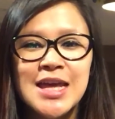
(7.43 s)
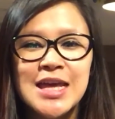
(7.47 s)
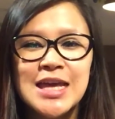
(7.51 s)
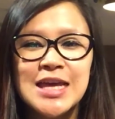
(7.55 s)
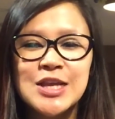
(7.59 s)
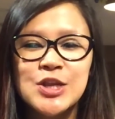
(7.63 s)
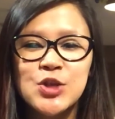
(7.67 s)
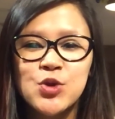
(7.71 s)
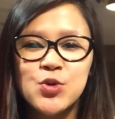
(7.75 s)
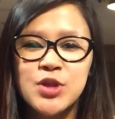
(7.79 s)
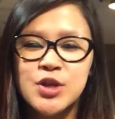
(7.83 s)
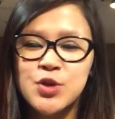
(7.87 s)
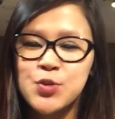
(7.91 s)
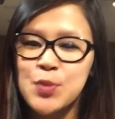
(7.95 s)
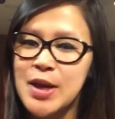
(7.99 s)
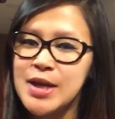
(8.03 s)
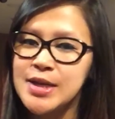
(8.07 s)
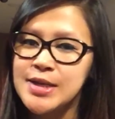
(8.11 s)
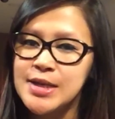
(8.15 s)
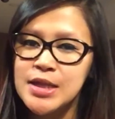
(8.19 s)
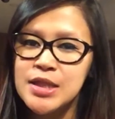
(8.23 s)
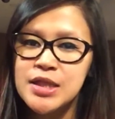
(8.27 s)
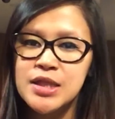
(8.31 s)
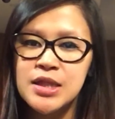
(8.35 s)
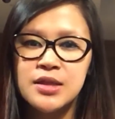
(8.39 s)
into the
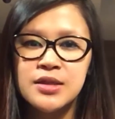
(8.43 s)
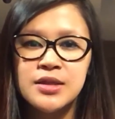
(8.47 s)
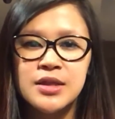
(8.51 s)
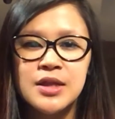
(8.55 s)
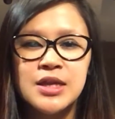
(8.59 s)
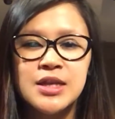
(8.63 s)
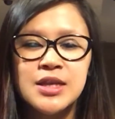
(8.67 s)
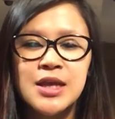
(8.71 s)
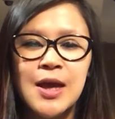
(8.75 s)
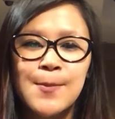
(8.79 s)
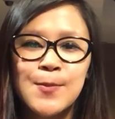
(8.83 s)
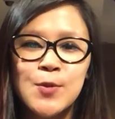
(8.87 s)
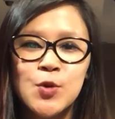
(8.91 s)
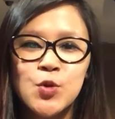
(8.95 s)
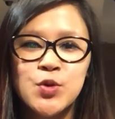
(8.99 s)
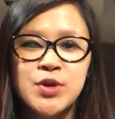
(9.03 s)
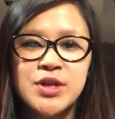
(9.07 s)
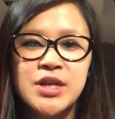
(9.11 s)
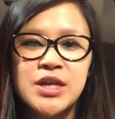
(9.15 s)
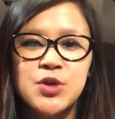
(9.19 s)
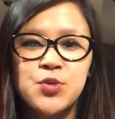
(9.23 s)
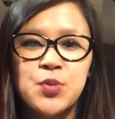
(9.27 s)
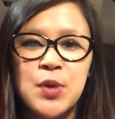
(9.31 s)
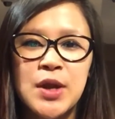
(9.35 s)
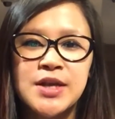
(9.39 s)
2016
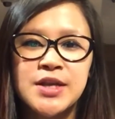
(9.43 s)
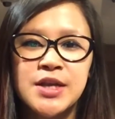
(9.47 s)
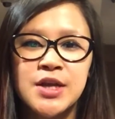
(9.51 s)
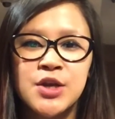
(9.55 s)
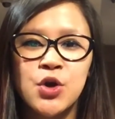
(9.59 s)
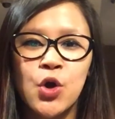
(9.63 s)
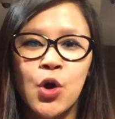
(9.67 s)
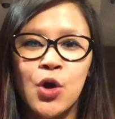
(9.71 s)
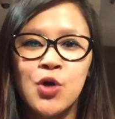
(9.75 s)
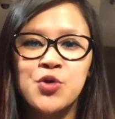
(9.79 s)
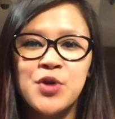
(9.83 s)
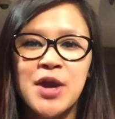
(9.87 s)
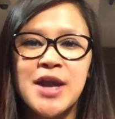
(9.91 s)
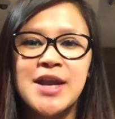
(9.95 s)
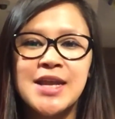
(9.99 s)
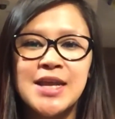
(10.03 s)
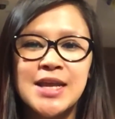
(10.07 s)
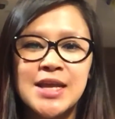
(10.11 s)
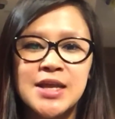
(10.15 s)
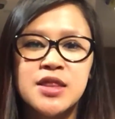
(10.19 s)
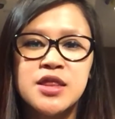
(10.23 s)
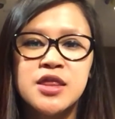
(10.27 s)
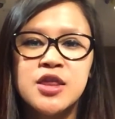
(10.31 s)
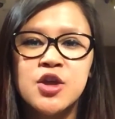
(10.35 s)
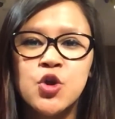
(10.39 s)
WT20 and already
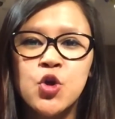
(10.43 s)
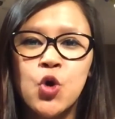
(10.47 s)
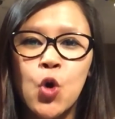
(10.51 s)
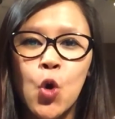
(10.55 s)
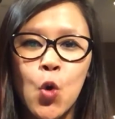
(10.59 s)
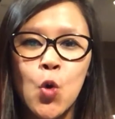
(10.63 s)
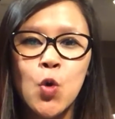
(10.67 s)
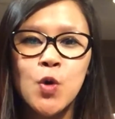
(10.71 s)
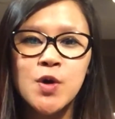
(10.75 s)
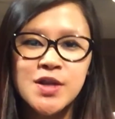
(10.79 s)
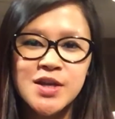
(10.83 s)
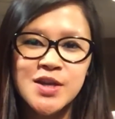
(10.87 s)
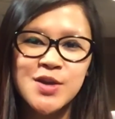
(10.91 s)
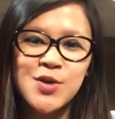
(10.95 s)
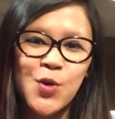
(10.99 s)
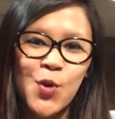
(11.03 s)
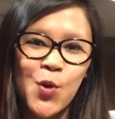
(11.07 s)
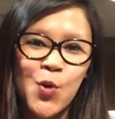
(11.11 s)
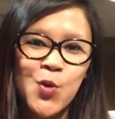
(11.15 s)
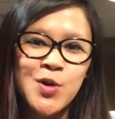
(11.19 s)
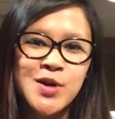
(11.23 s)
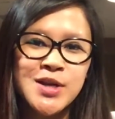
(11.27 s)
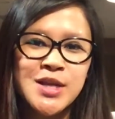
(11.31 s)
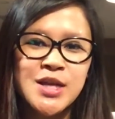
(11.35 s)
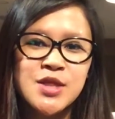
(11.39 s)
it's the golden
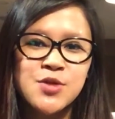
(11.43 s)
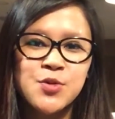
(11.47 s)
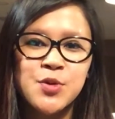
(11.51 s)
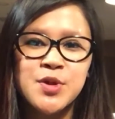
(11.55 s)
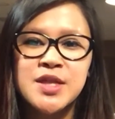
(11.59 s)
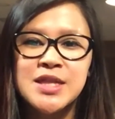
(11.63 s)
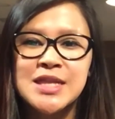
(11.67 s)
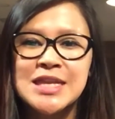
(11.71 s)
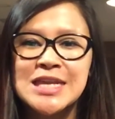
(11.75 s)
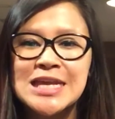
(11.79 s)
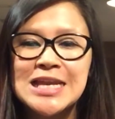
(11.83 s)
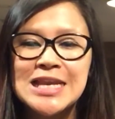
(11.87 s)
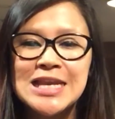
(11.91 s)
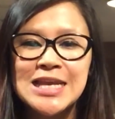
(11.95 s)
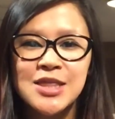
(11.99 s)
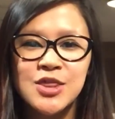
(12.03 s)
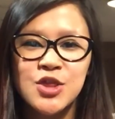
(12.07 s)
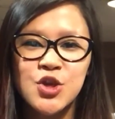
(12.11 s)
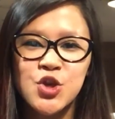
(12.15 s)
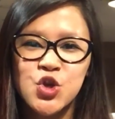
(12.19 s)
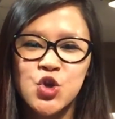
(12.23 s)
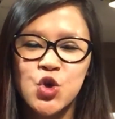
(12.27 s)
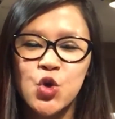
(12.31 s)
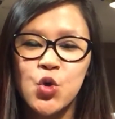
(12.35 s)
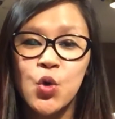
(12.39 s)
oldies who are
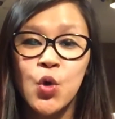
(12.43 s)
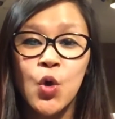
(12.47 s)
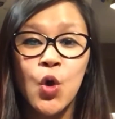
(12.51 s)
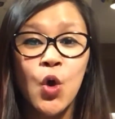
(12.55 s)
stealing the show.